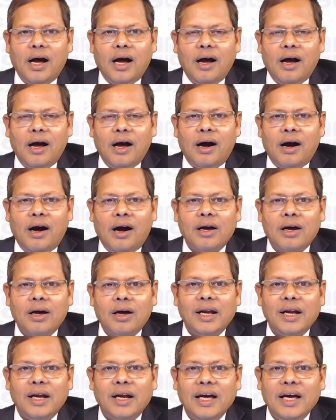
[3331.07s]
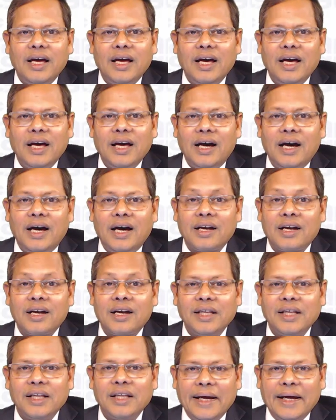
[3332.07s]
are under the
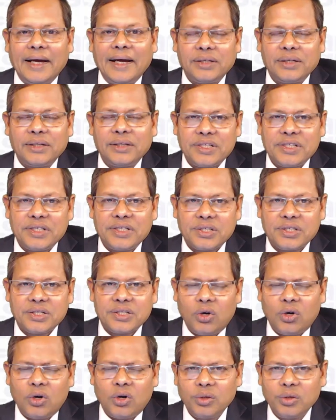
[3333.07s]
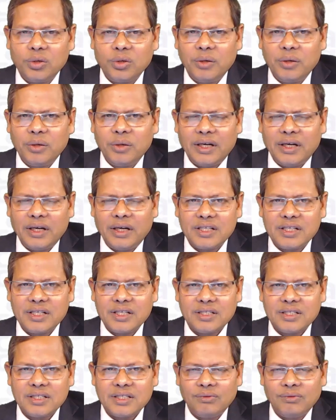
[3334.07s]
negative list. What do you mean by others?
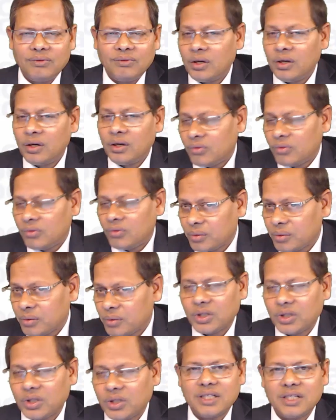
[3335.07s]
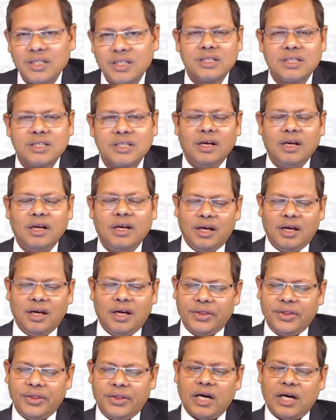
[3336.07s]
What about others?
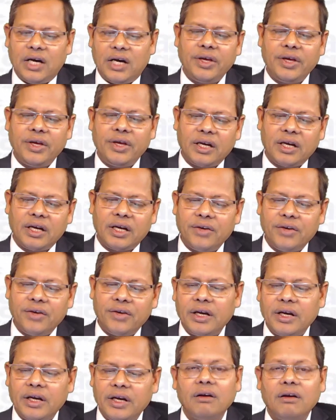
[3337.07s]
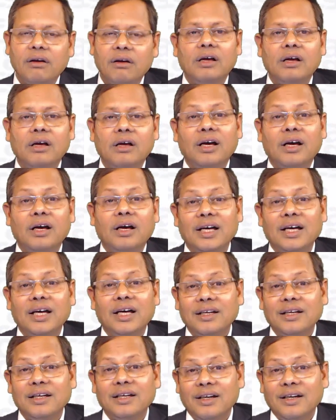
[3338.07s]
They have here given
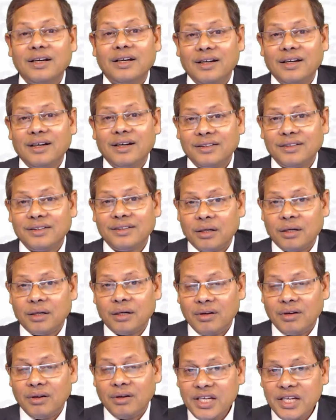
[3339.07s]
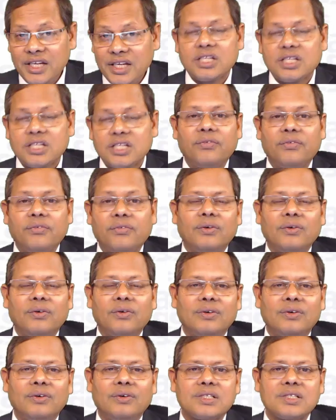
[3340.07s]
the list of
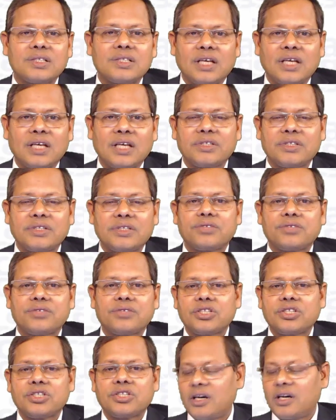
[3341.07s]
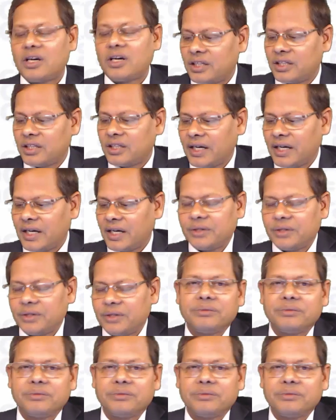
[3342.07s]
services which are under the negative